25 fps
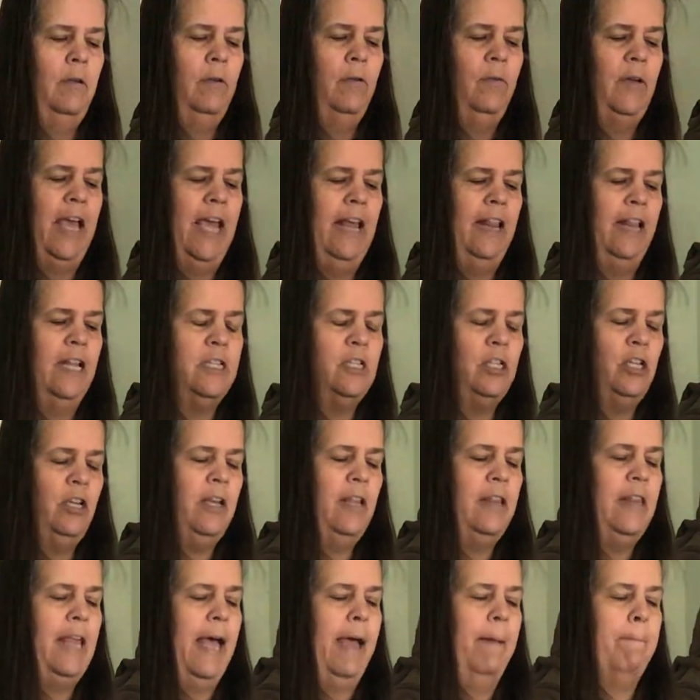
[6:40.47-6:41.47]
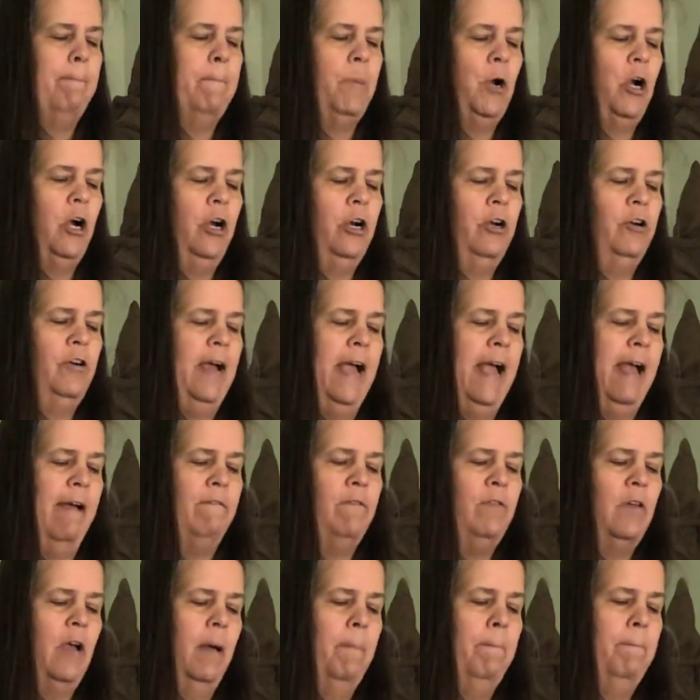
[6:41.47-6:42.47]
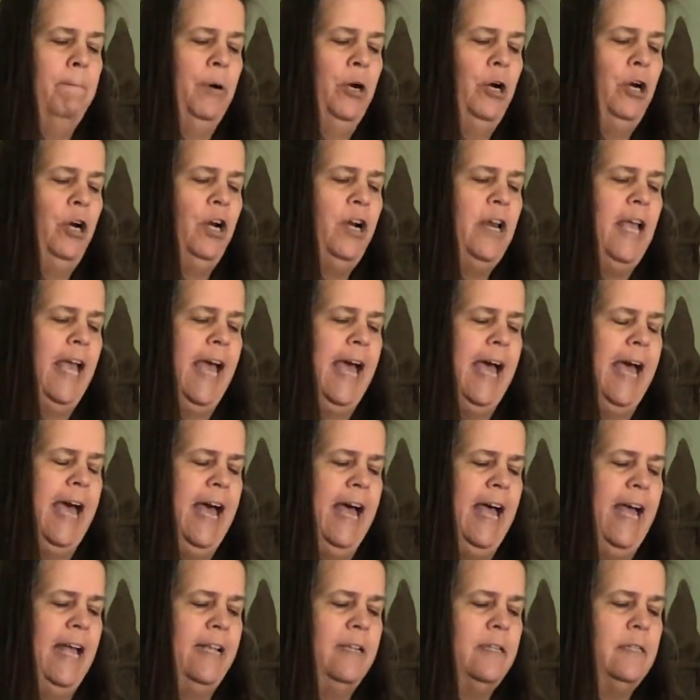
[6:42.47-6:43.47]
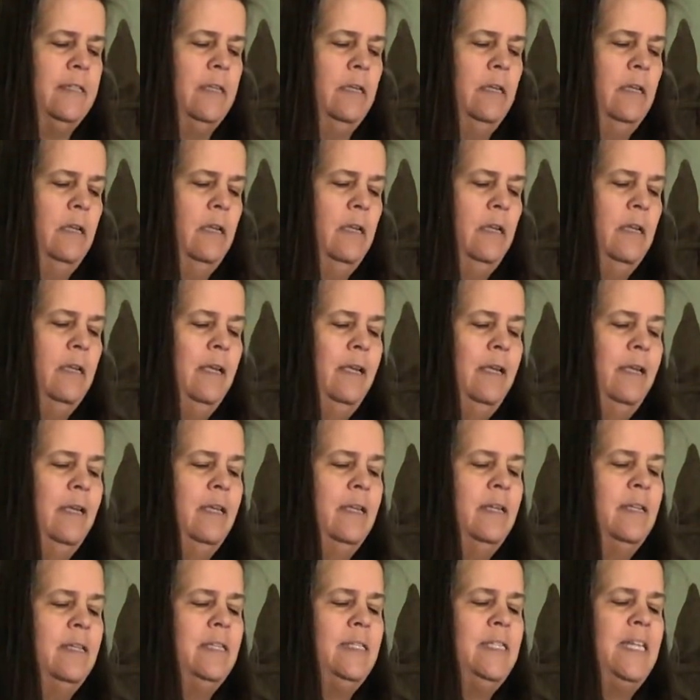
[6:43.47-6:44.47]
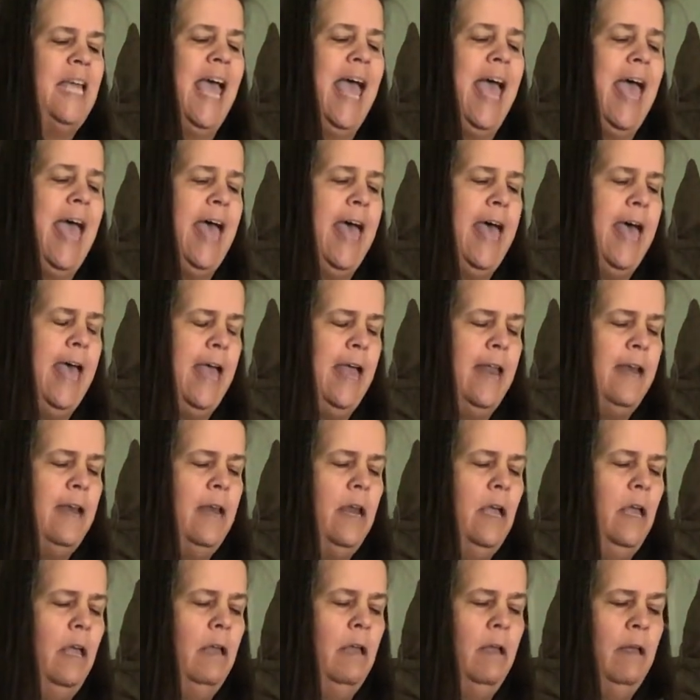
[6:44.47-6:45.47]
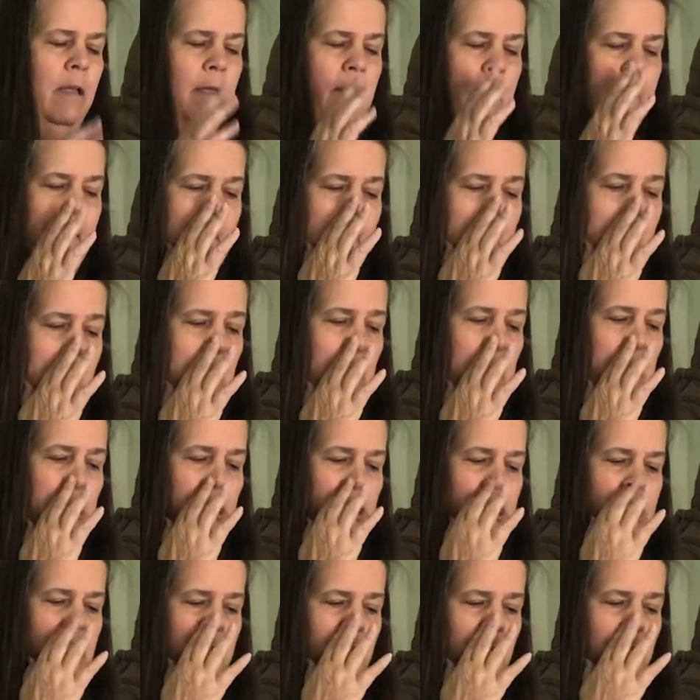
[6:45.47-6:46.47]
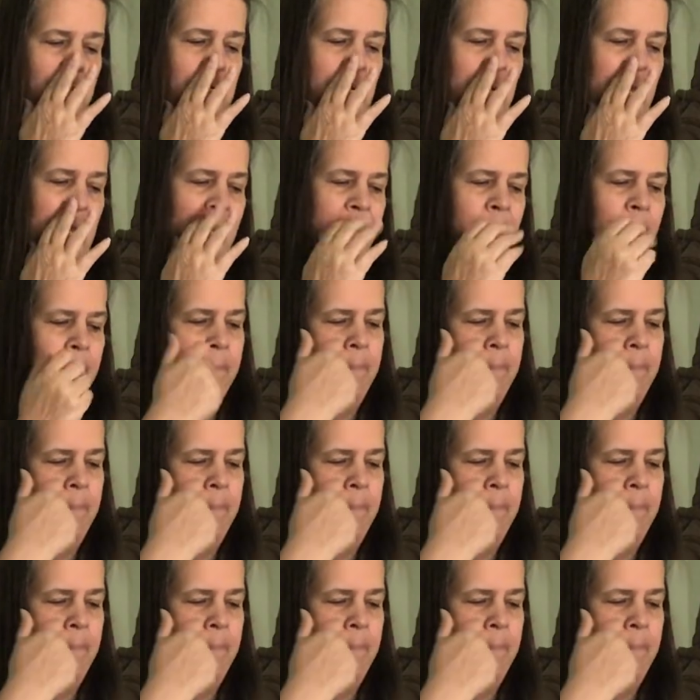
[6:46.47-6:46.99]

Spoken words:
Okay, let's look at that bar graph. A bird has 10 children.